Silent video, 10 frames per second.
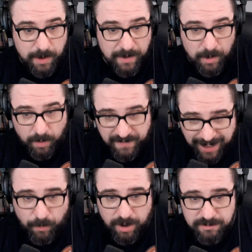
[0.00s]
and I went, I want
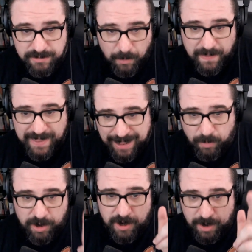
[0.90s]
that one, I want that
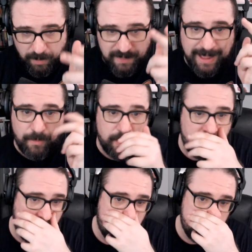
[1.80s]
one, and I want that one.
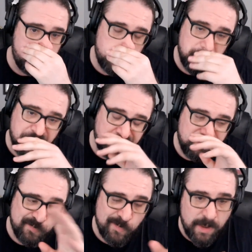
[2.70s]

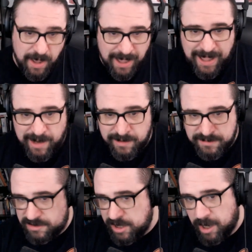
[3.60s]

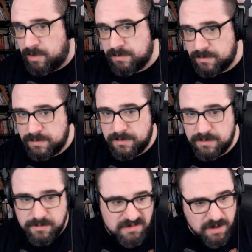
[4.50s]
And, you know,
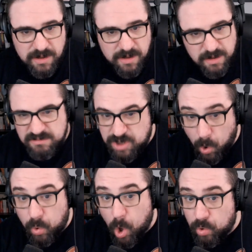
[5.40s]

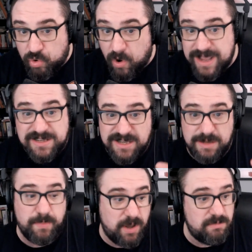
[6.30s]
don't go
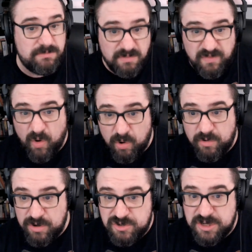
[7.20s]
crazy, but
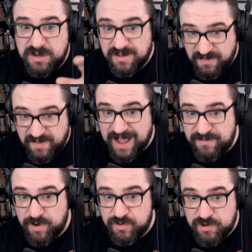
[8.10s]

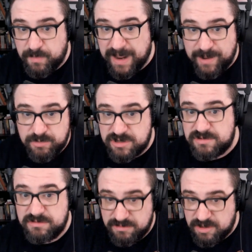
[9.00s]

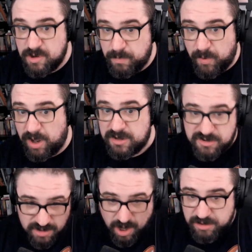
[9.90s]
£400-£500, good bottle
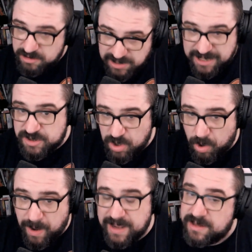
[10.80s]
of scotch, that's
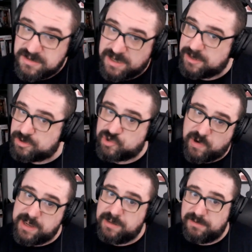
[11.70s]
all right. It's a little
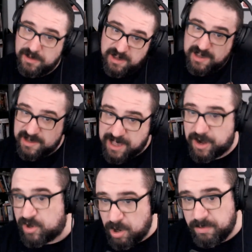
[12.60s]
treat.
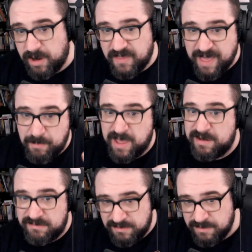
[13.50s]
Get a couple of them
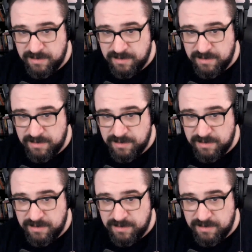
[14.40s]
in.